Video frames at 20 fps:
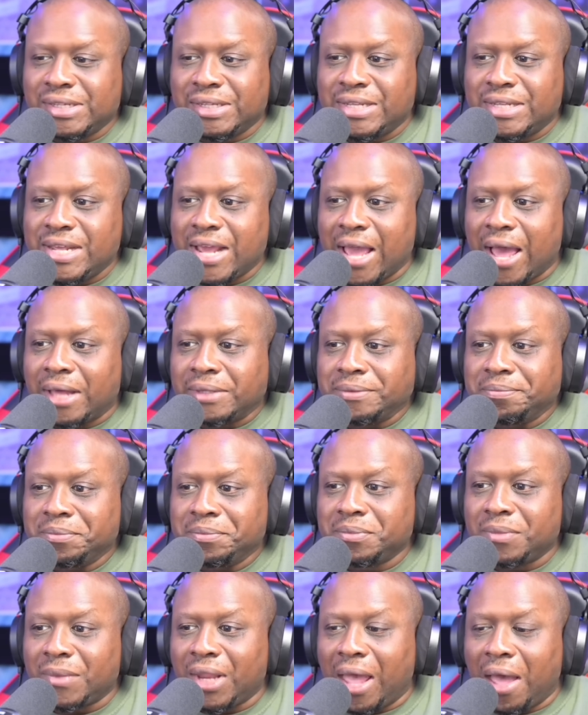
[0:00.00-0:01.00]
Yeah.
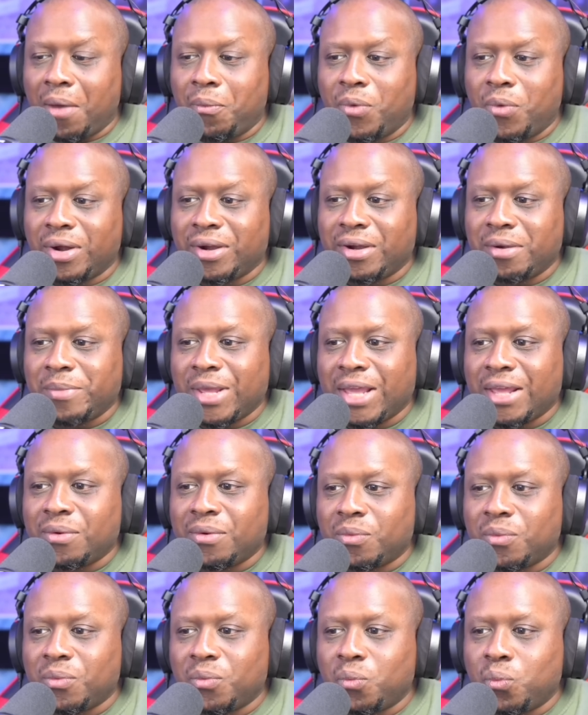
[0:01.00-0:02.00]
I'm wondering,
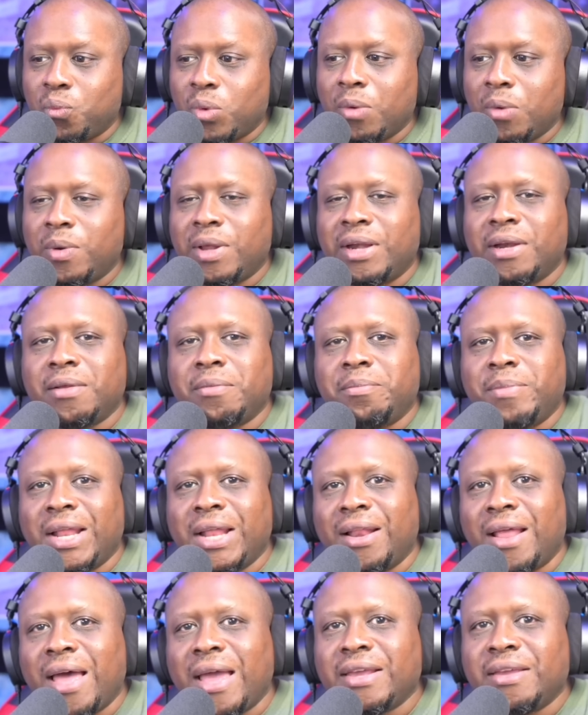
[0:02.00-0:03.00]
man, what would it have
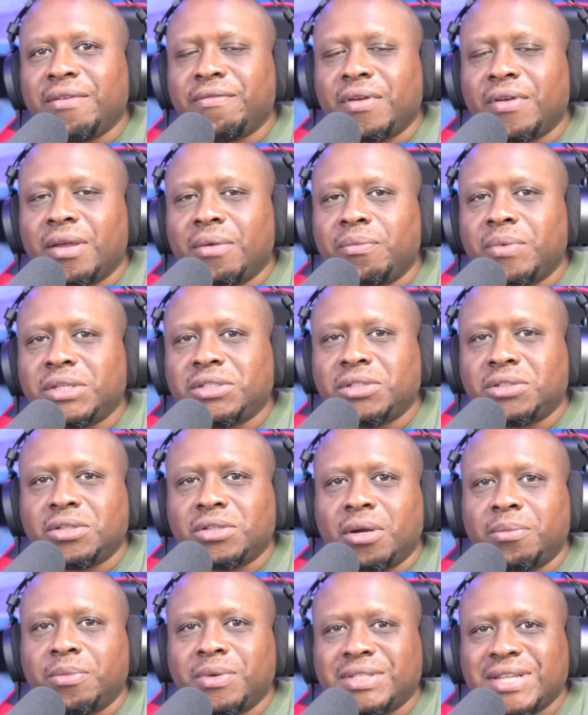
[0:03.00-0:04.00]
been like if uh, Richard
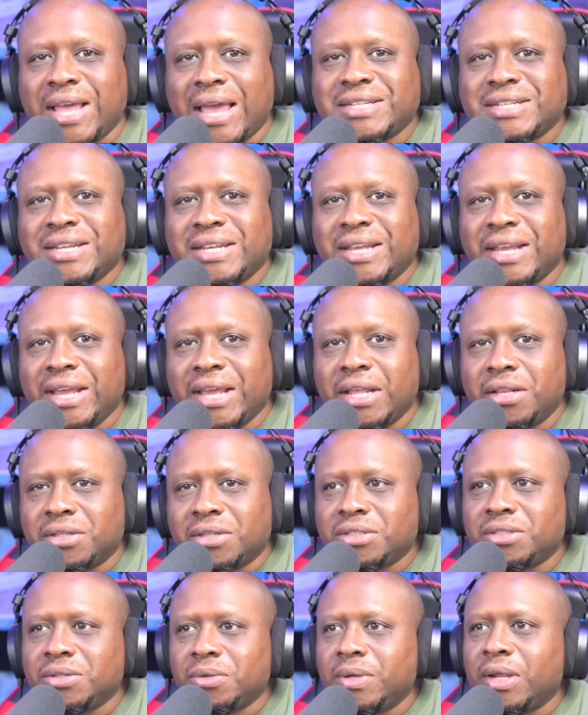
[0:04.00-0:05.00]
Sherman was actually in the
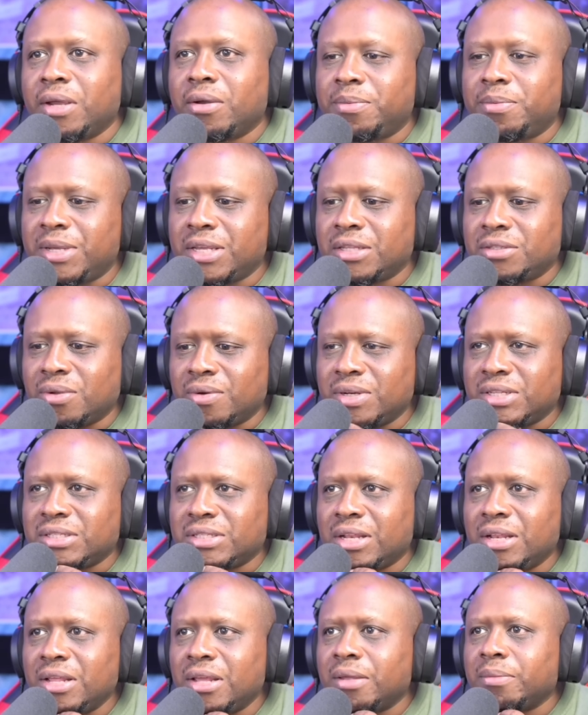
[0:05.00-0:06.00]
studio? Because on this
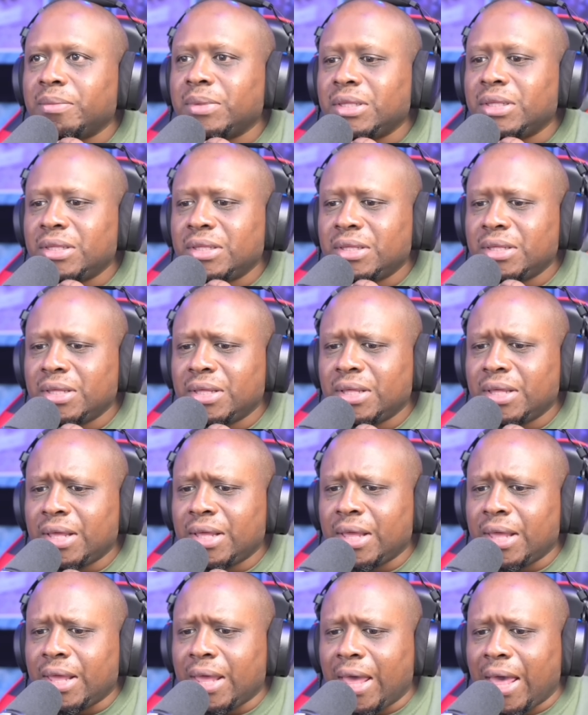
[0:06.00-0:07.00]
clip,
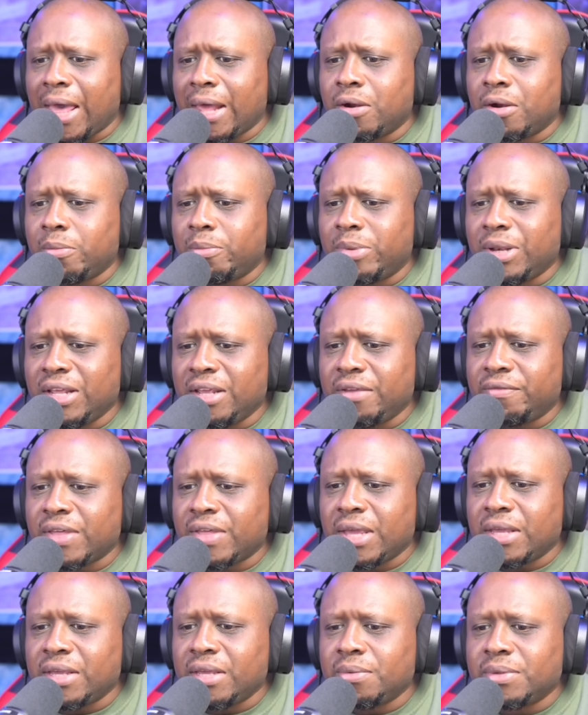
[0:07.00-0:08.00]
I don't believe
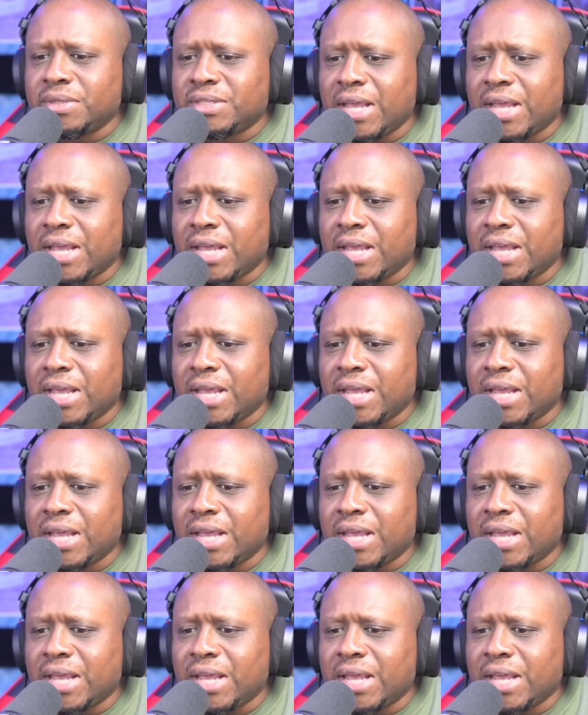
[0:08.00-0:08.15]
that he was